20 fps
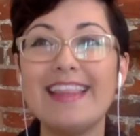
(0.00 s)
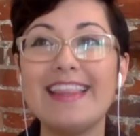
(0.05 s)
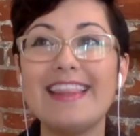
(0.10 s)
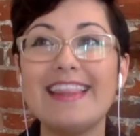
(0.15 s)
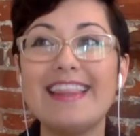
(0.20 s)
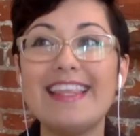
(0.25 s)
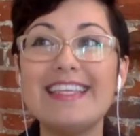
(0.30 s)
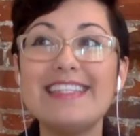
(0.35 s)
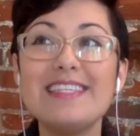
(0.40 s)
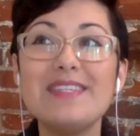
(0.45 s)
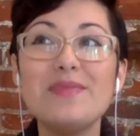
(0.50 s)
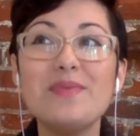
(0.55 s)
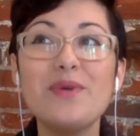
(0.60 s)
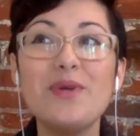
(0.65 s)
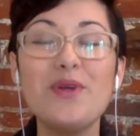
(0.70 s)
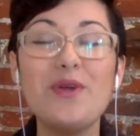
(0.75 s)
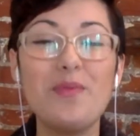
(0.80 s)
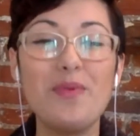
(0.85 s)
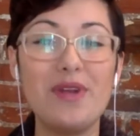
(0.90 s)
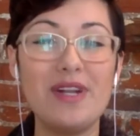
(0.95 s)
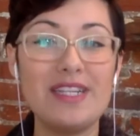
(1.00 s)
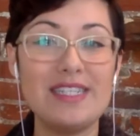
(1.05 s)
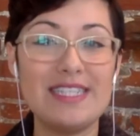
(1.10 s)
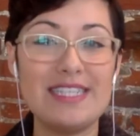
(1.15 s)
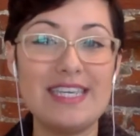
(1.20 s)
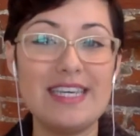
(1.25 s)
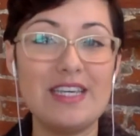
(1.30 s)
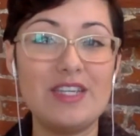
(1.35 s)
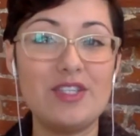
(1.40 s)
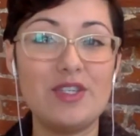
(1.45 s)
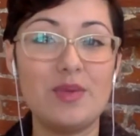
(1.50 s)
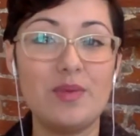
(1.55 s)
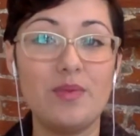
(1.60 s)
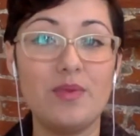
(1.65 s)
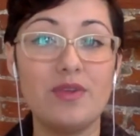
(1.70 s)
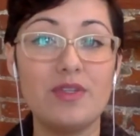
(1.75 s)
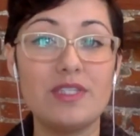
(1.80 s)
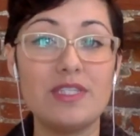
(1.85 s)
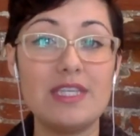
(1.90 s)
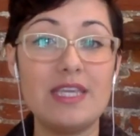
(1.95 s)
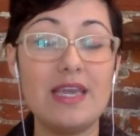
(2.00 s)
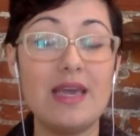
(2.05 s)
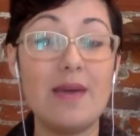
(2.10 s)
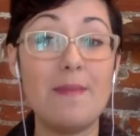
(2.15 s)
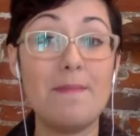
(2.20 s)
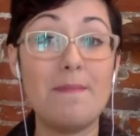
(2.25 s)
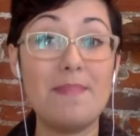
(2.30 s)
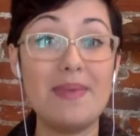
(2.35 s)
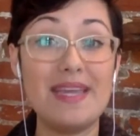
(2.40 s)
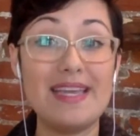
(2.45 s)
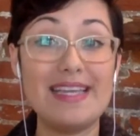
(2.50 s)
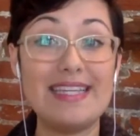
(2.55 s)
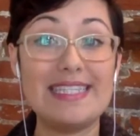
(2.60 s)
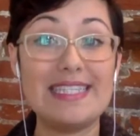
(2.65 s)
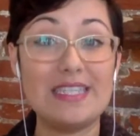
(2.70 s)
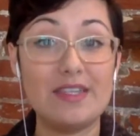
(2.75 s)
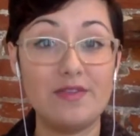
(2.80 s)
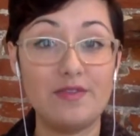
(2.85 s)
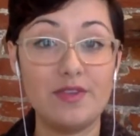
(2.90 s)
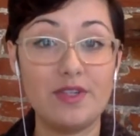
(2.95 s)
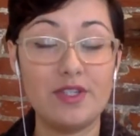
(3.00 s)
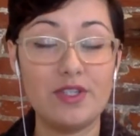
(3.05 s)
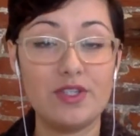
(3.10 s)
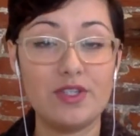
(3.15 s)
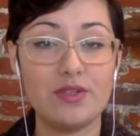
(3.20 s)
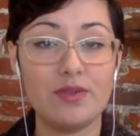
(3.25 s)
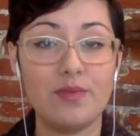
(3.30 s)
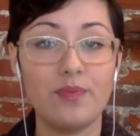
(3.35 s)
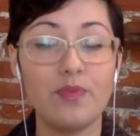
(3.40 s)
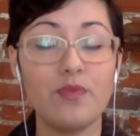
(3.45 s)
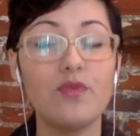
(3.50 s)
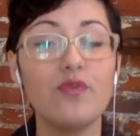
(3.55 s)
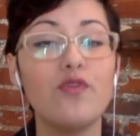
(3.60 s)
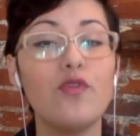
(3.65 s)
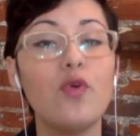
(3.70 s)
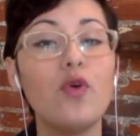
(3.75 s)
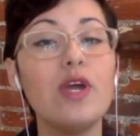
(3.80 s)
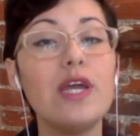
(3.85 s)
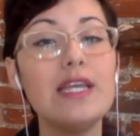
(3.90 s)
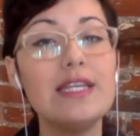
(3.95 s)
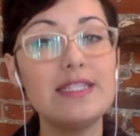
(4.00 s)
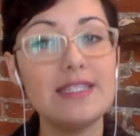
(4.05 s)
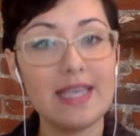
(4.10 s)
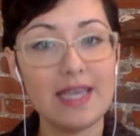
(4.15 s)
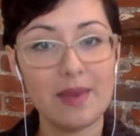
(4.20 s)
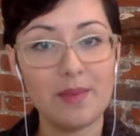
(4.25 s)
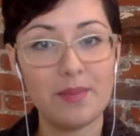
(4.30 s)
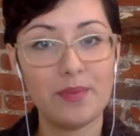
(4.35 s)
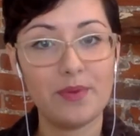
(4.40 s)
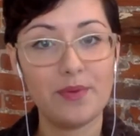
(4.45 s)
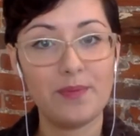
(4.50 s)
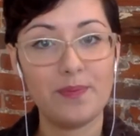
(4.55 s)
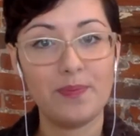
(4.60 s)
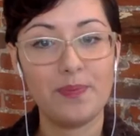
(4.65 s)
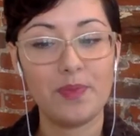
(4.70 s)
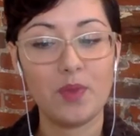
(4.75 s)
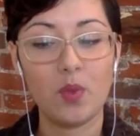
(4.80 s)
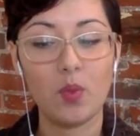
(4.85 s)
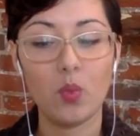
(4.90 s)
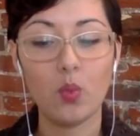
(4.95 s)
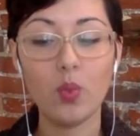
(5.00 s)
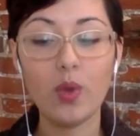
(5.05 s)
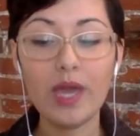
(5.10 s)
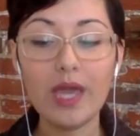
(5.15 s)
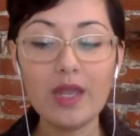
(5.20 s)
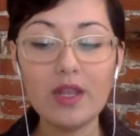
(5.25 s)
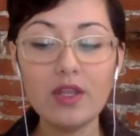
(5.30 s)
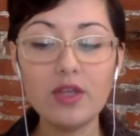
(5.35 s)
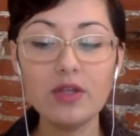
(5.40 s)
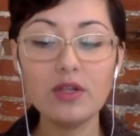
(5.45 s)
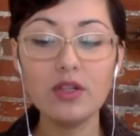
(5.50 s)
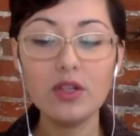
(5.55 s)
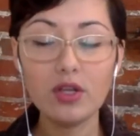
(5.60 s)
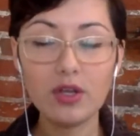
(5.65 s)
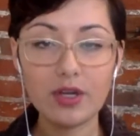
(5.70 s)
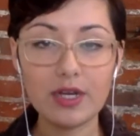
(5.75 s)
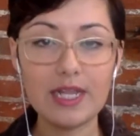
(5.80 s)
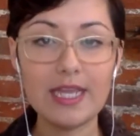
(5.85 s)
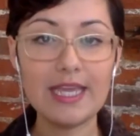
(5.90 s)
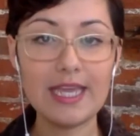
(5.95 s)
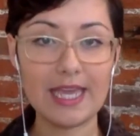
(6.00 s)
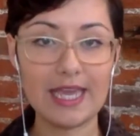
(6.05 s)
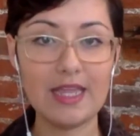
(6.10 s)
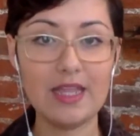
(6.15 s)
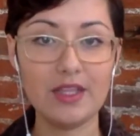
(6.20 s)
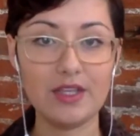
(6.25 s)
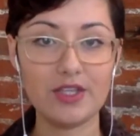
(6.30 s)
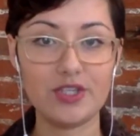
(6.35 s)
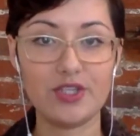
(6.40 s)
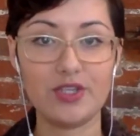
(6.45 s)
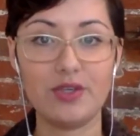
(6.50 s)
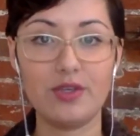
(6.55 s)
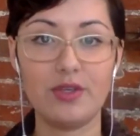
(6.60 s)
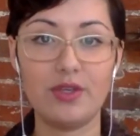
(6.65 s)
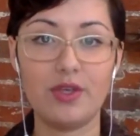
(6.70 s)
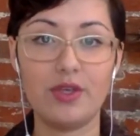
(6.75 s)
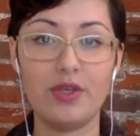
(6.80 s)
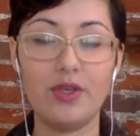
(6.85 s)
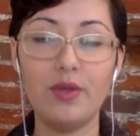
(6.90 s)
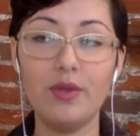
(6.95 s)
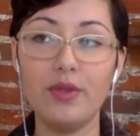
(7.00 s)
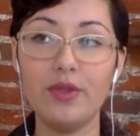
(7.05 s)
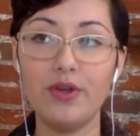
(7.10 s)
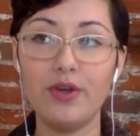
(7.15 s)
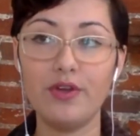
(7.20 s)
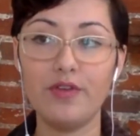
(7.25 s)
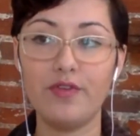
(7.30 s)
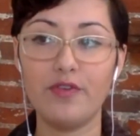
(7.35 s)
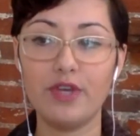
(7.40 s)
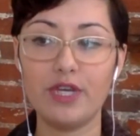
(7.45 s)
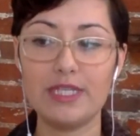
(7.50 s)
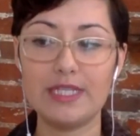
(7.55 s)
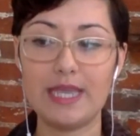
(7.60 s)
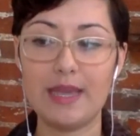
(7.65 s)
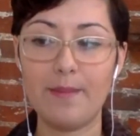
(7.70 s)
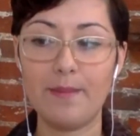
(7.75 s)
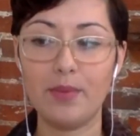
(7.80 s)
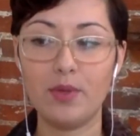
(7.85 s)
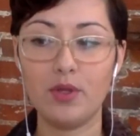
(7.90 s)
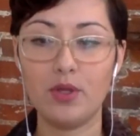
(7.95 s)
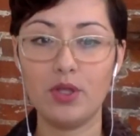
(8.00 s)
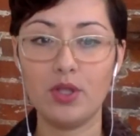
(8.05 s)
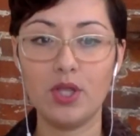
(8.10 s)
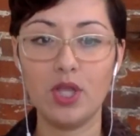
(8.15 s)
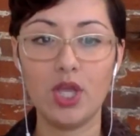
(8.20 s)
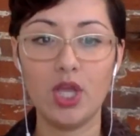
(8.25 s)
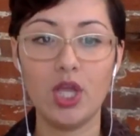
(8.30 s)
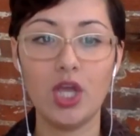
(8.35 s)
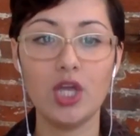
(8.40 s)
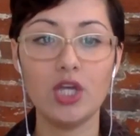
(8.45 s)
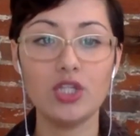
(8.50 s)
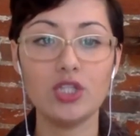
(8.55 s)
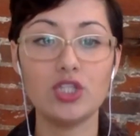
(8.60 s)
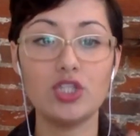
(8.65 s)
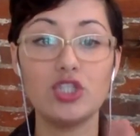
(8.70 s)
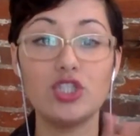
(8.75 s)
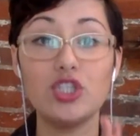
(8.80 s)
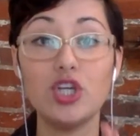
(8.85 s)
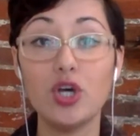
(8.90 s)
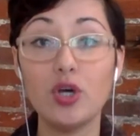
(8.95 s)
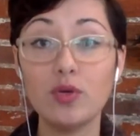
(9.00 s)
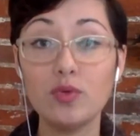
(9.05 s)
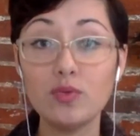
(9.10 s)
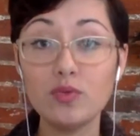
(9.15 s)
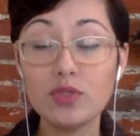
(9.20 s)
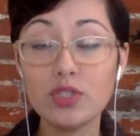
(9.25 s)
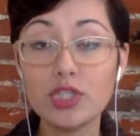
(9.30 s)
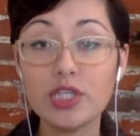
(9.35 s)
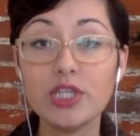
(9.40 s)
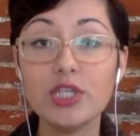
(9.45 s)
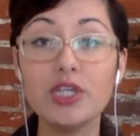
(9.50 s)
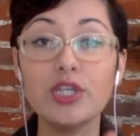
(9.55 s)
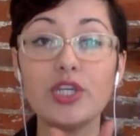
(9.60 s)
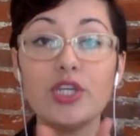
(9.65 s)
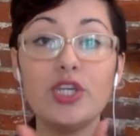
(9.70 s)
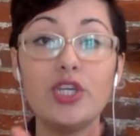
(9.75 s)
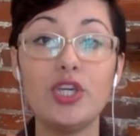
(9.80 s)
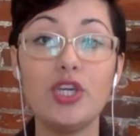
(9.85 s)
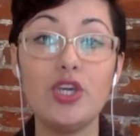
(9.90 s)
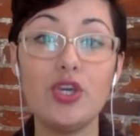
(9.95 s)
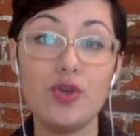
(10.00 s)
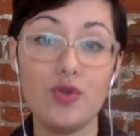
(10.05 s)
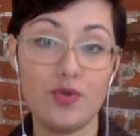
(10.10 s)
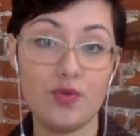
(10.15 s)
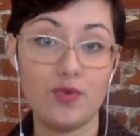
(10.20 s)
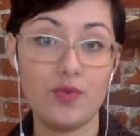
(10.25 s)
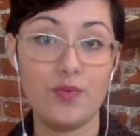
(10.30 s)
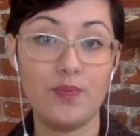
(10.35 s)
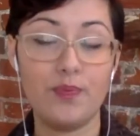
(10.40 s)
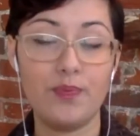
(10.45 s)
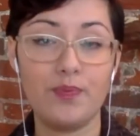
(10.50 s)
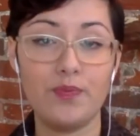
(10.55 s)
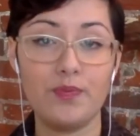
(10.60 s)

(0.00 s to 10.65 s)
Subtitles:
This is where your pronunciation will see a big difference. For example, when you're learning English, you learn, for example, don't you.